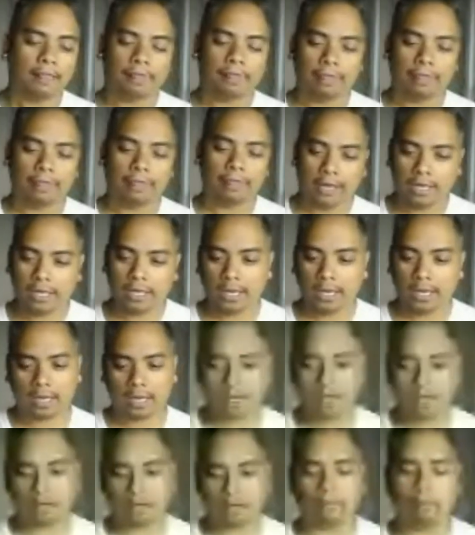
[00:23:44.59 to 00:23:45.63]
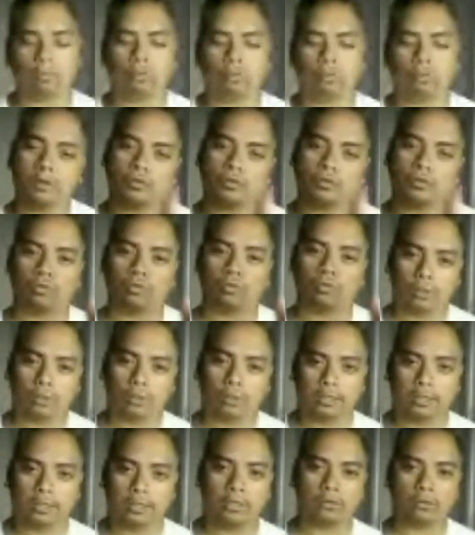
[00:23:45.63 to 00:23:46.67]
they have this
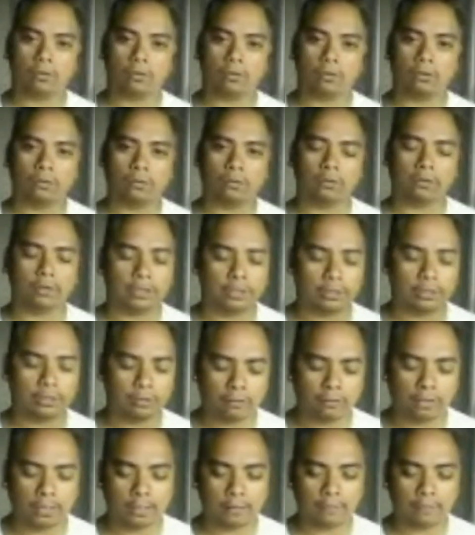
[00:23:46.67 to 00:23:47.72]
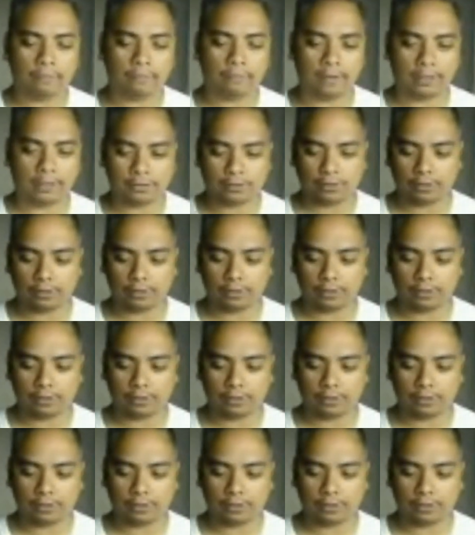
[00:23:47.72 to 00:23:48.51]
really cool, unique feature